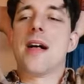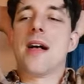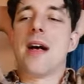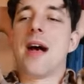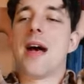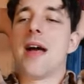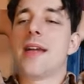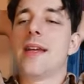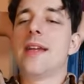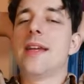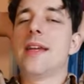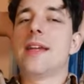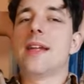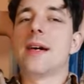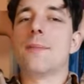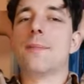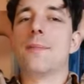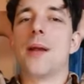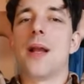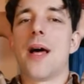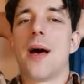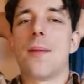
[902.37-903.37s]
I need a
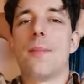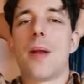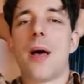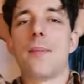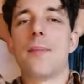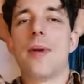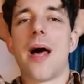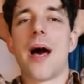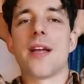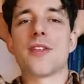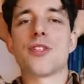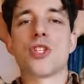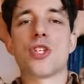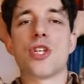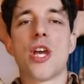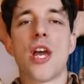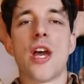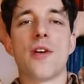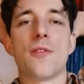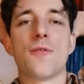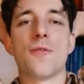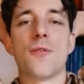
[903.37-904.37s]
blah, blah, blah
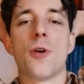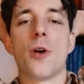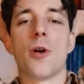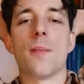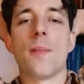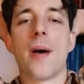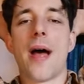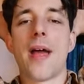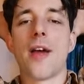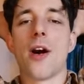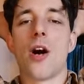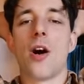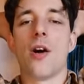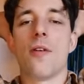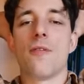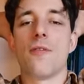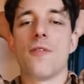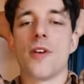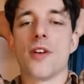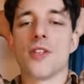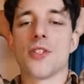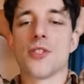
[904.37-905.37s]
chair for my
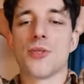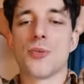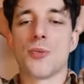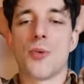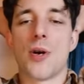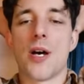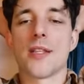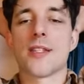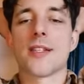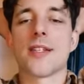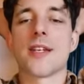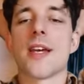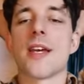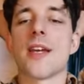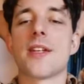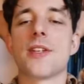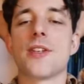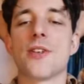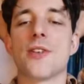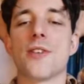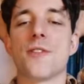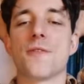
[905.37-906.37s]
office. What
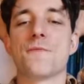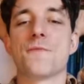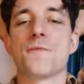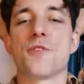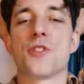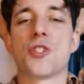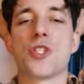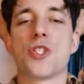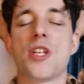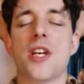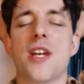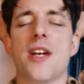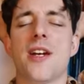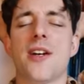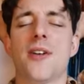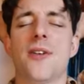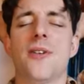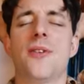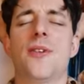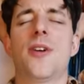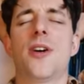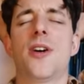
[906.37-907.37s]
kind of chair?
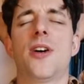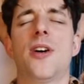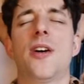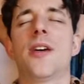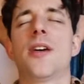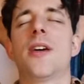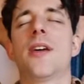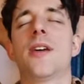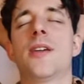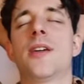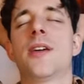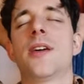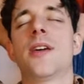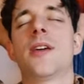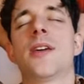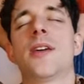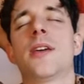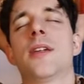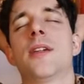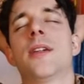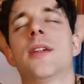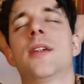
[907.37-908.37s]
Oh,
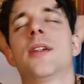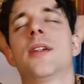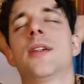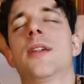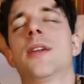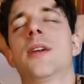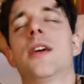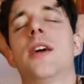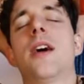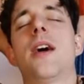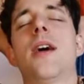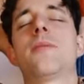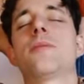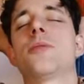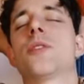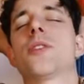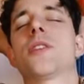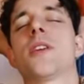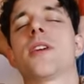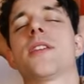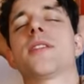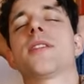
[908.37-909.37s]
I'm
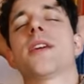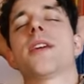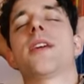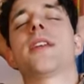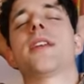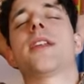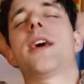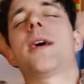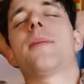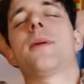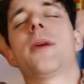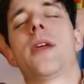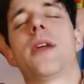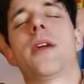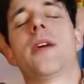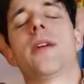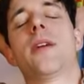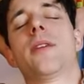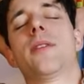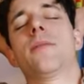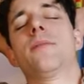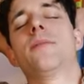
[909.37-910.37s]
just gonna take a nap
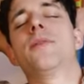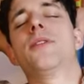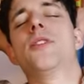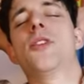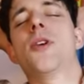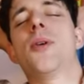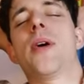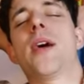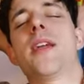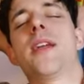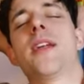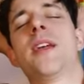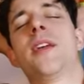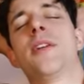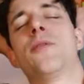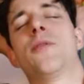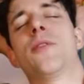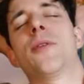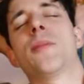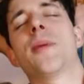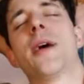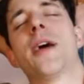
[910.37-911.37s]
here. Do I need
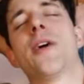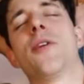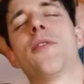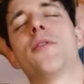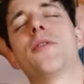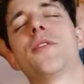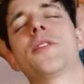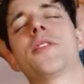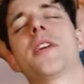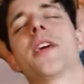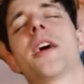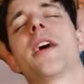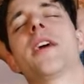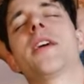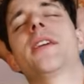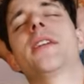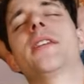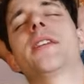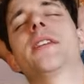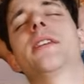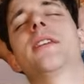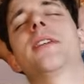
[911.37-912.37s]
for my office,
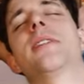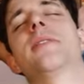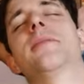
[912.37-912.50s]
guys?